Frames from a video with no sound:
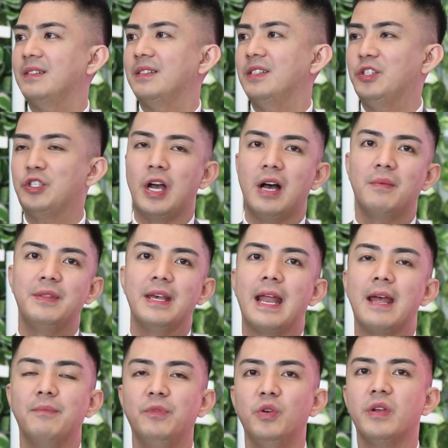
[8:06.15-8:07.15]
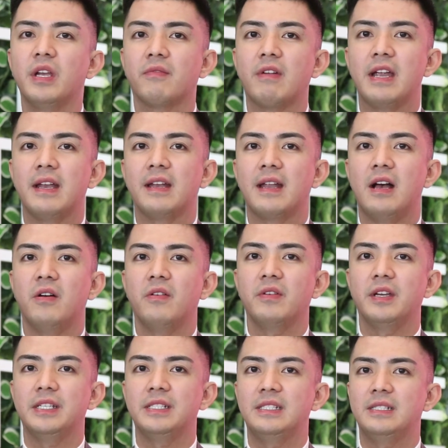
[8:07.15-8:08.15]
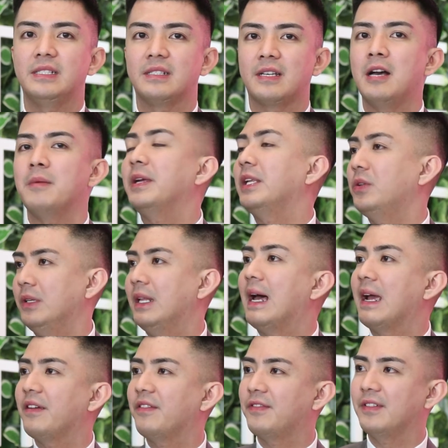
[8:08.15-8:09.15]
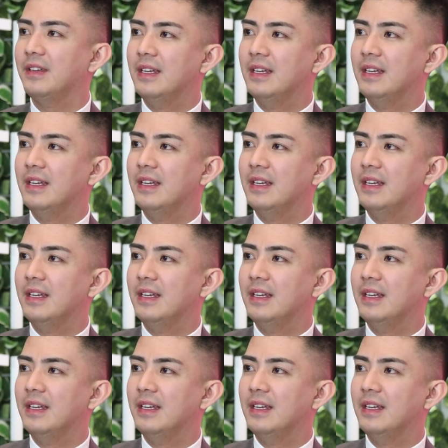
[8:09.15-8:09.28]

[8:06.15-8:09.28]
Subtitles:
job that I'm doing right now is coming to life.